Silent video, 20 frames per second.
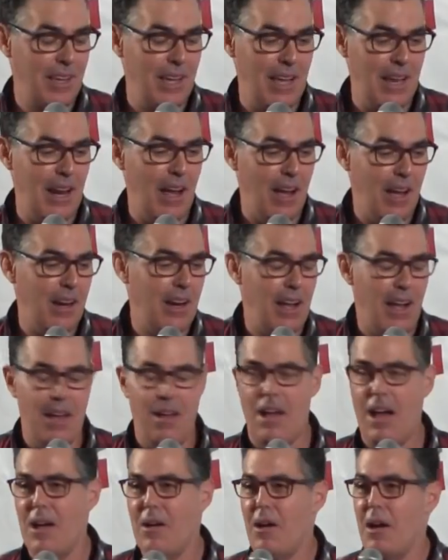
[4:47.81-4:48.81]

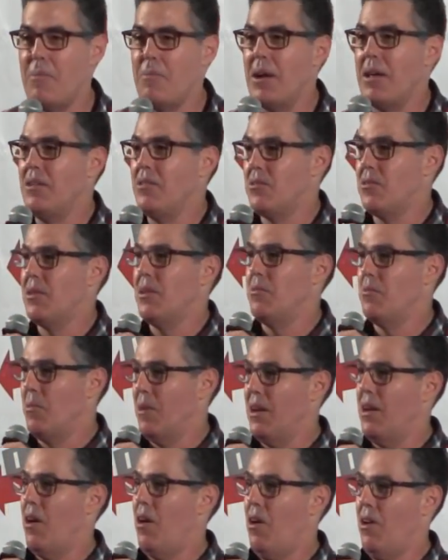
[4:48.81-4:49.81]
I'm interested in
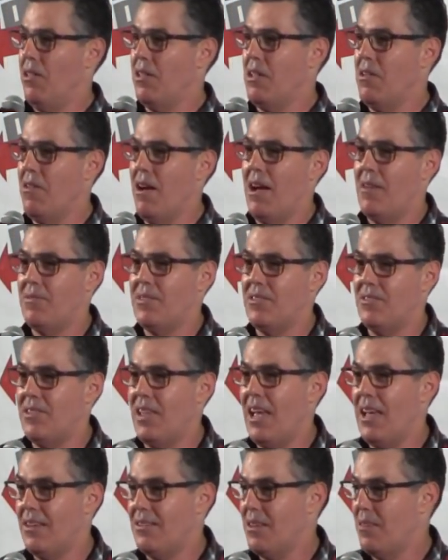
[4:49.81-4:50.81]
what all you have to
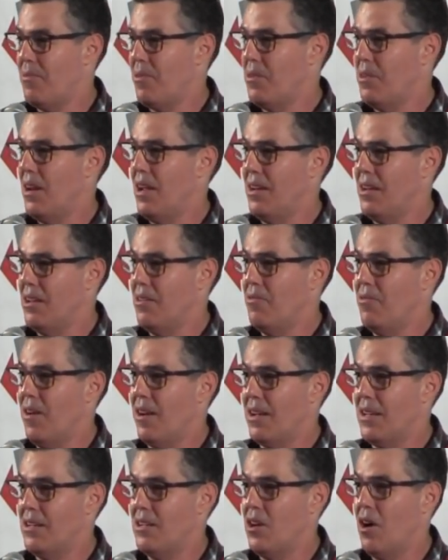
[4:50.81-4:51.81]
say, except for none of you
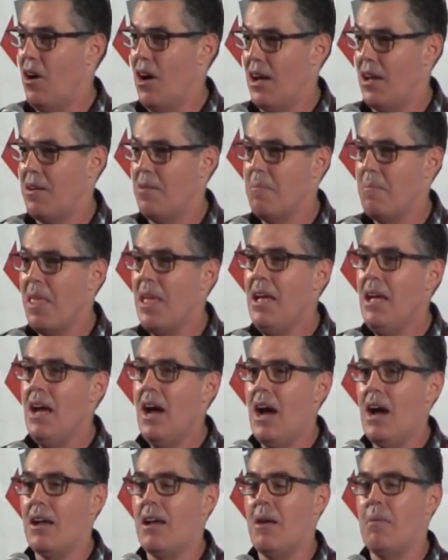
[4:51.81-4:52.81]
fucking talk.
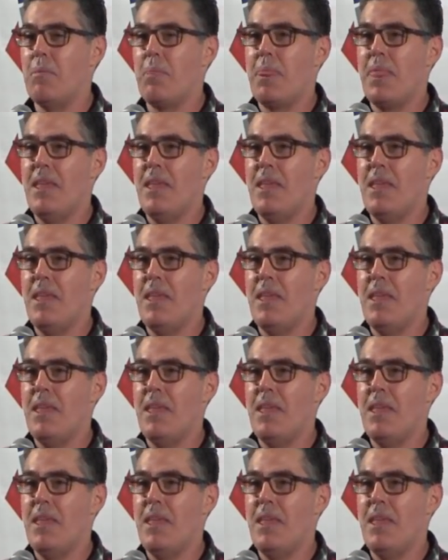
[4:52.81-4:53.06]
Okay.